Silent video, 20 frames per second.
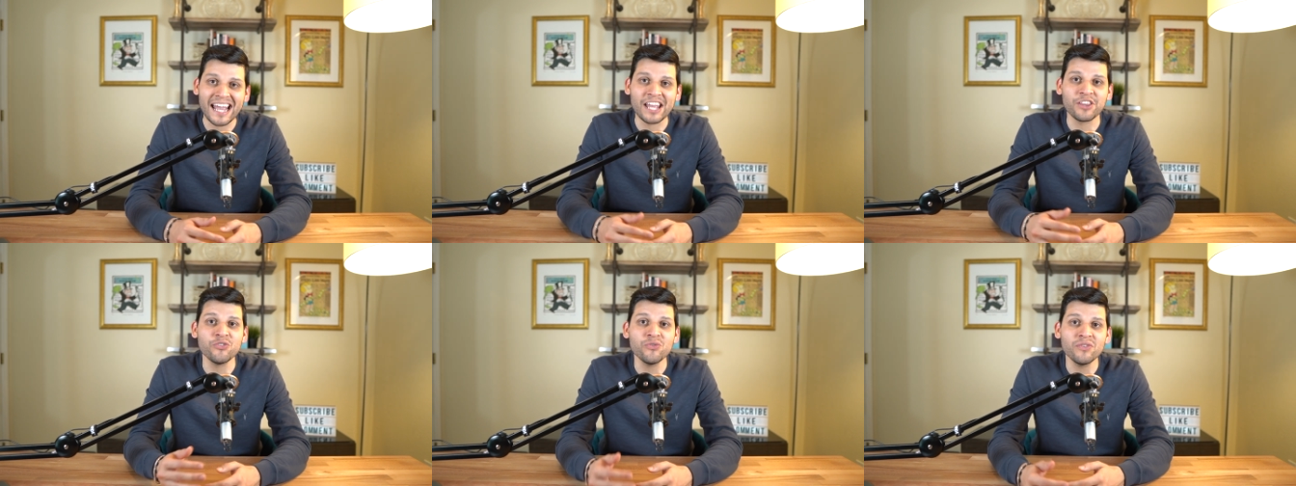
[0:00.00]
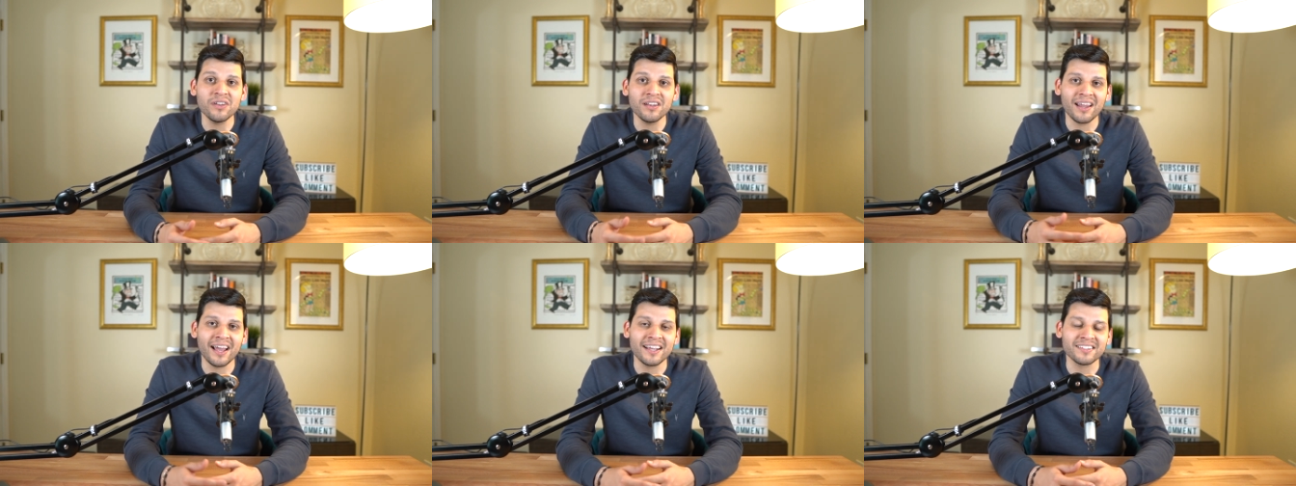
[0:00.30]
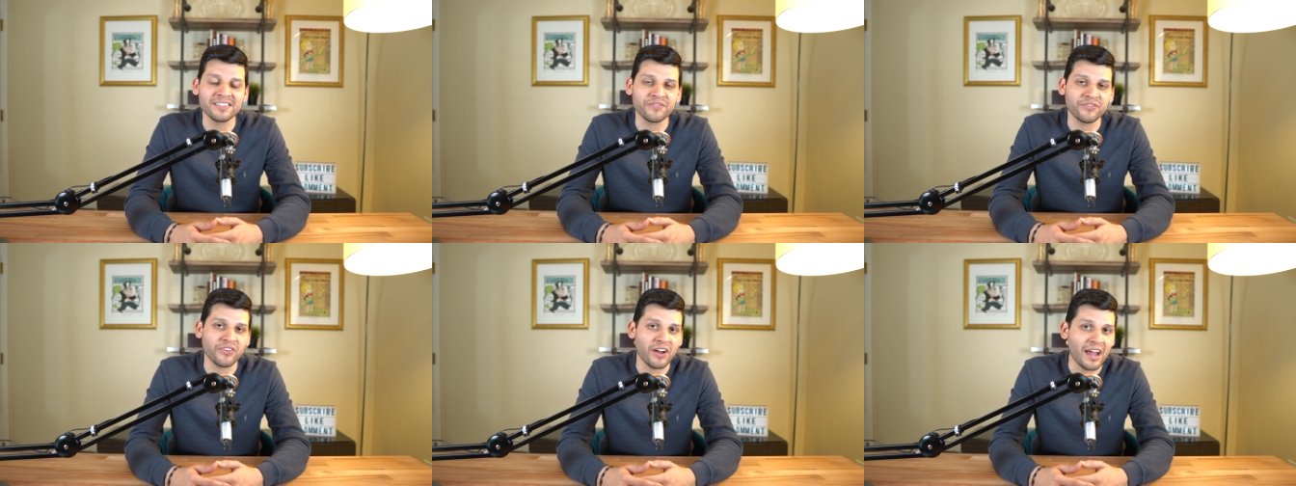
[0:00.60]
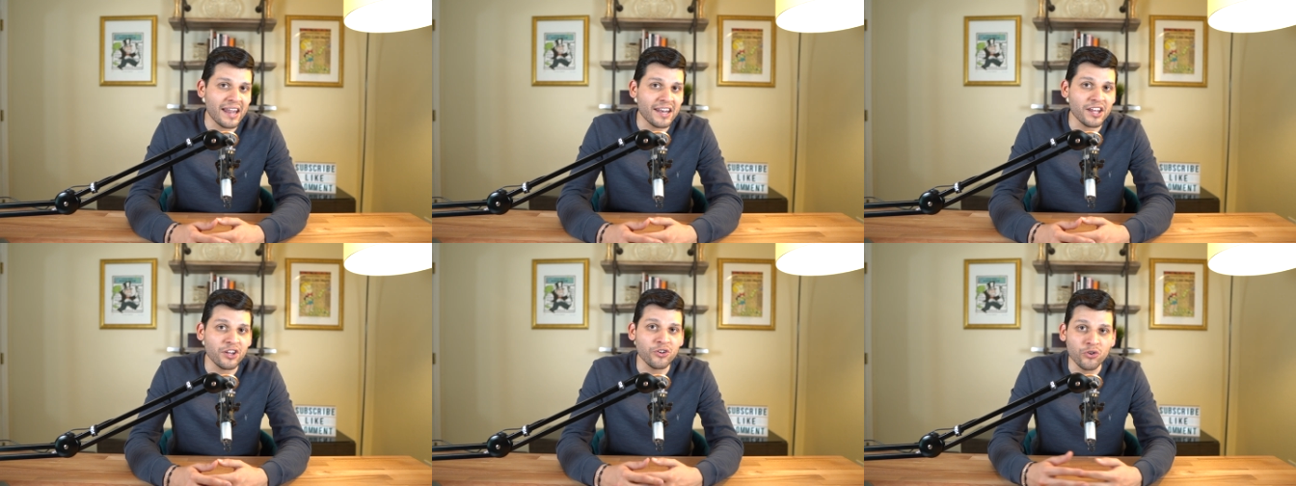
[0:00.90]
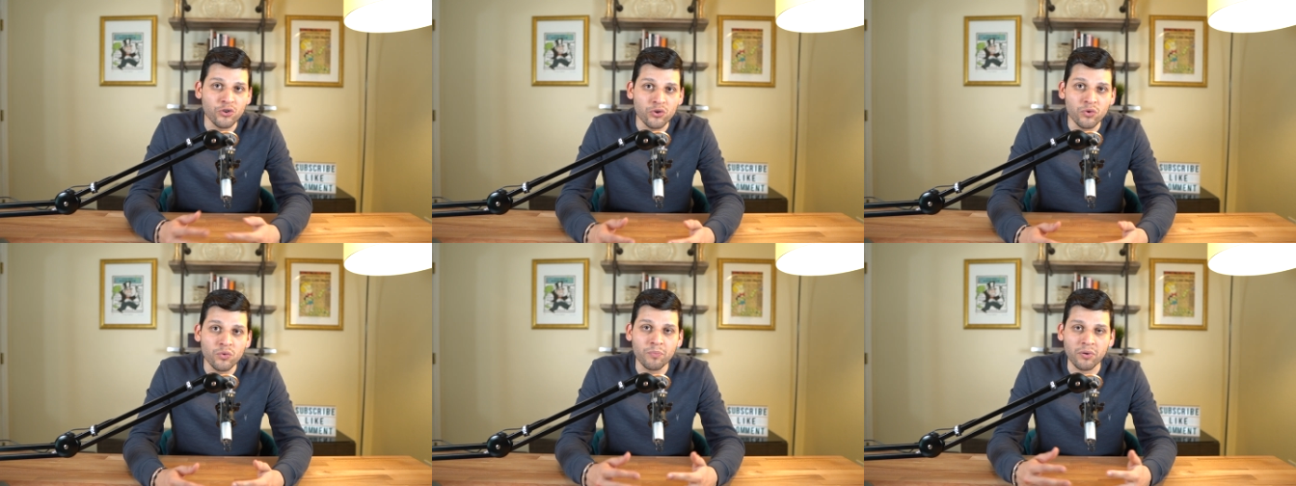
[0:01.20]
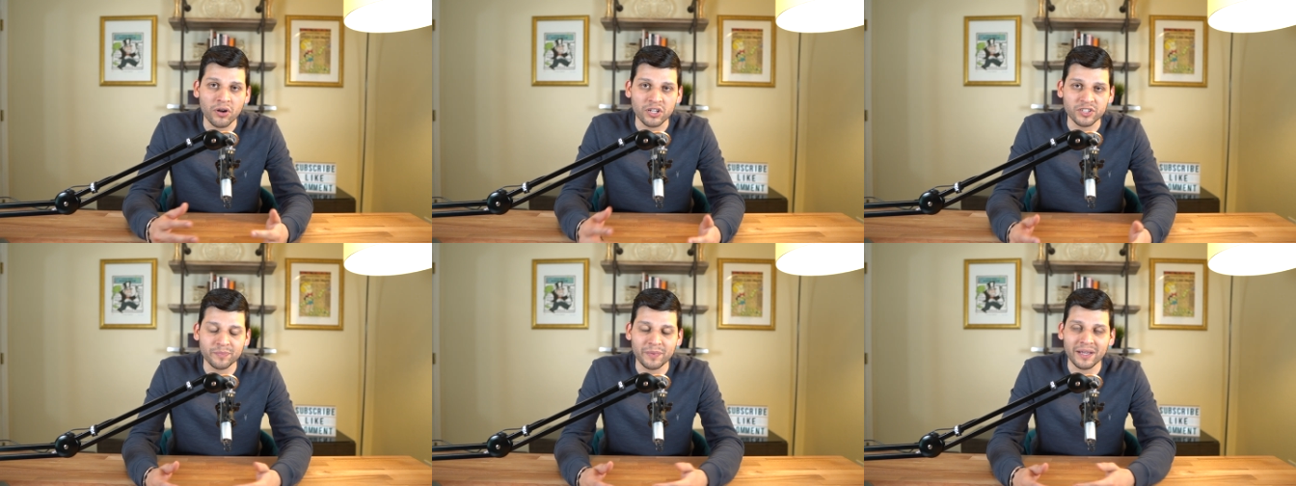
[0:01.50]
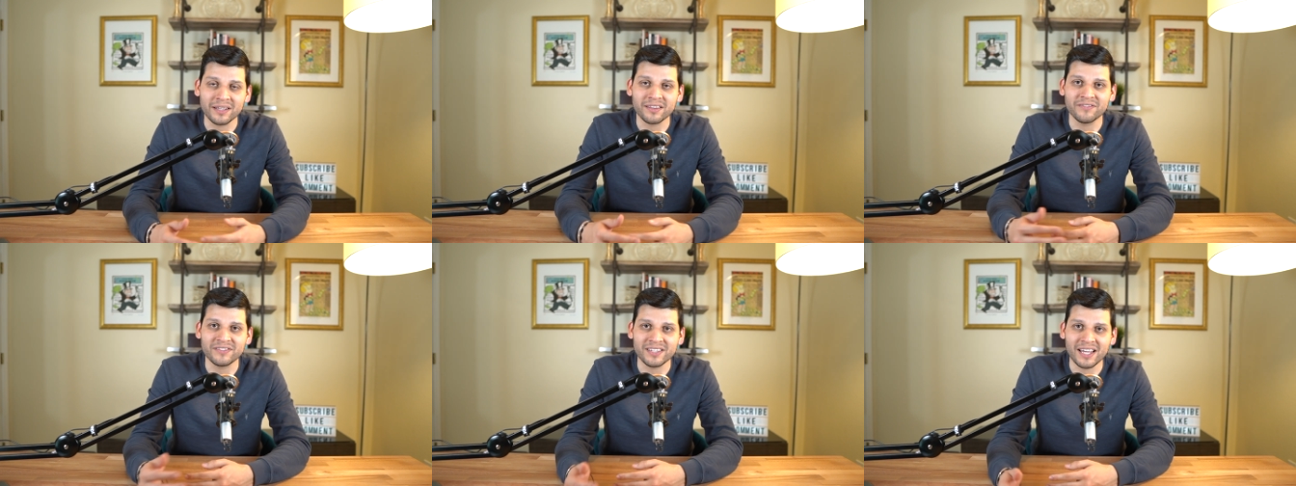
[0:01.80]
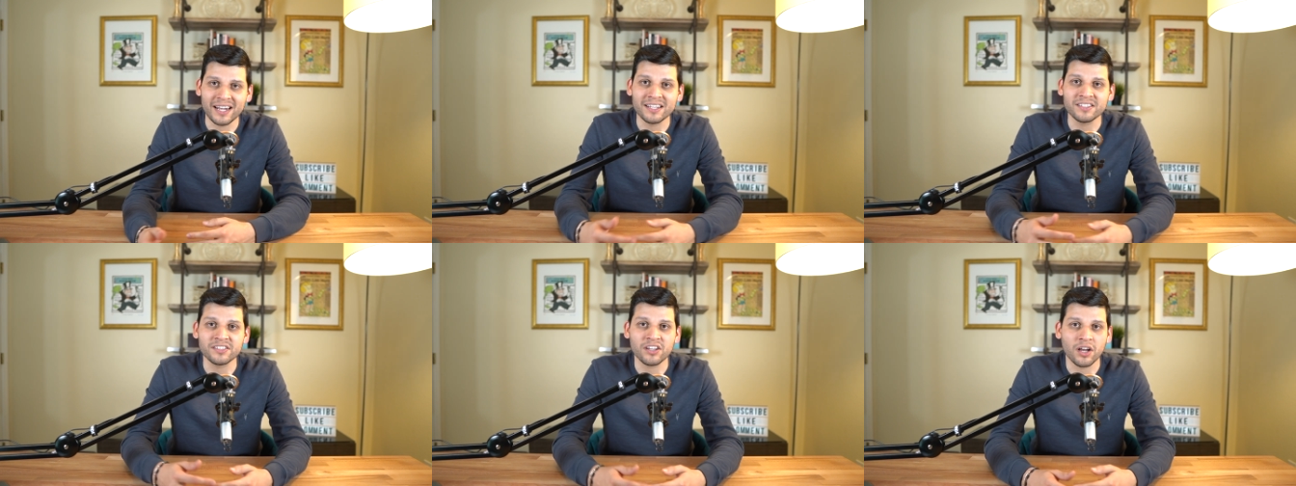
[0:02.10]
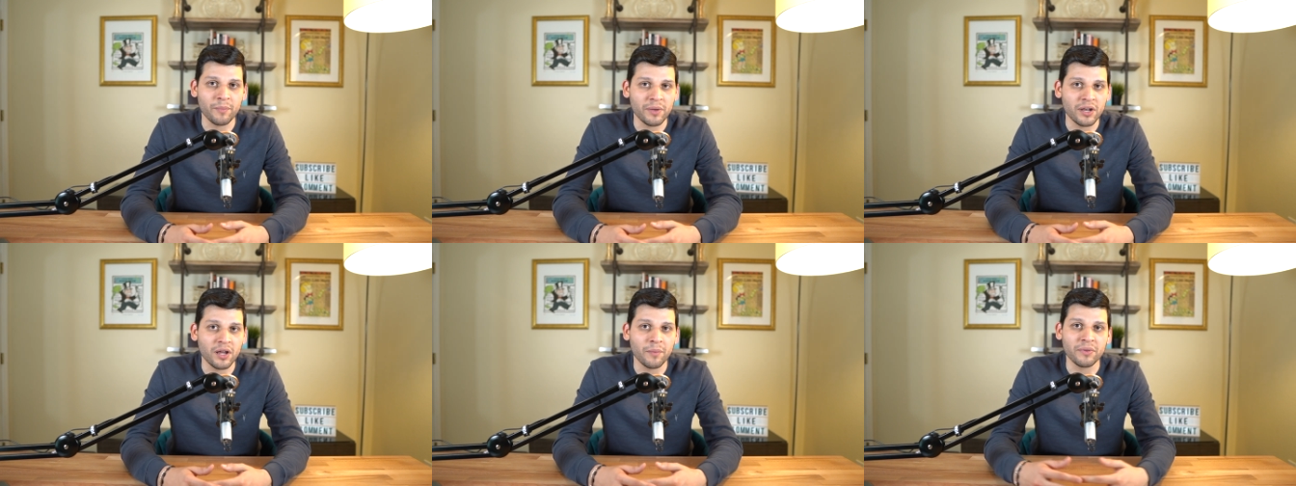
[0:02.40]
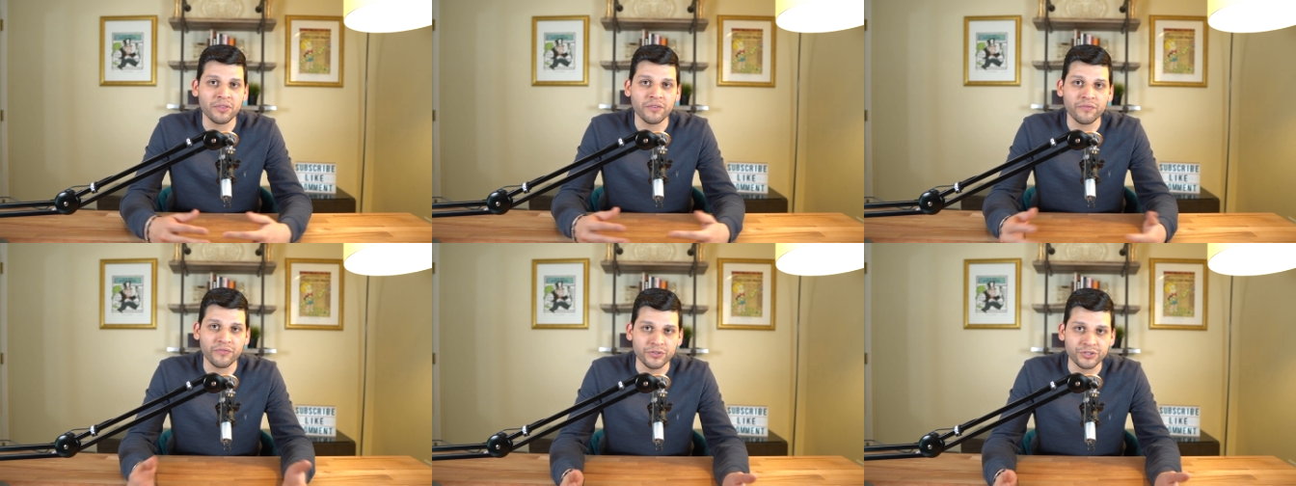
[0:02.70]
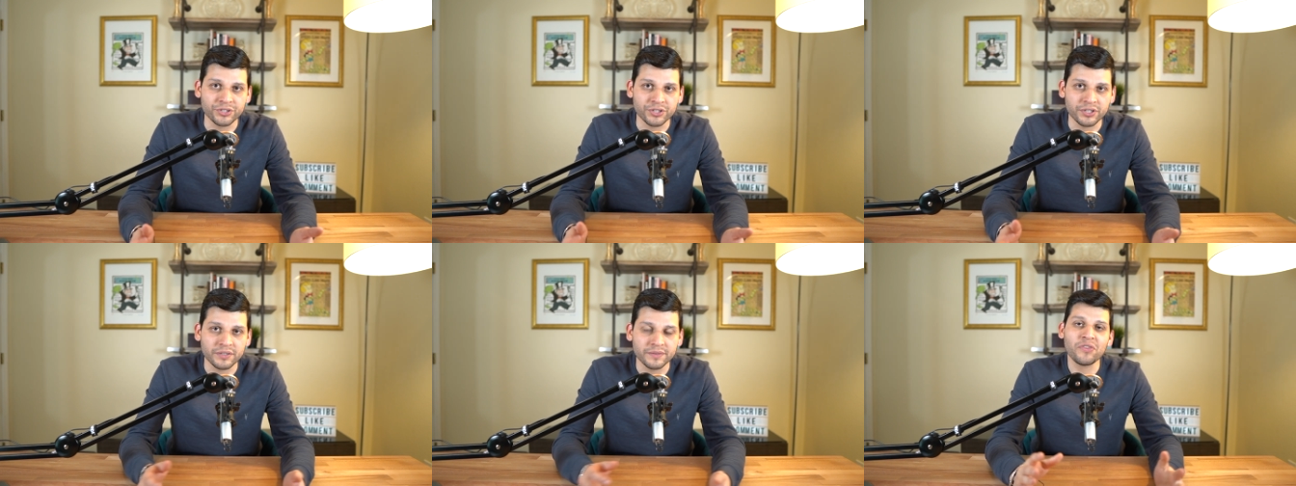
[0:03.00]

and utilize it for any new prospective tenants coming up in the future.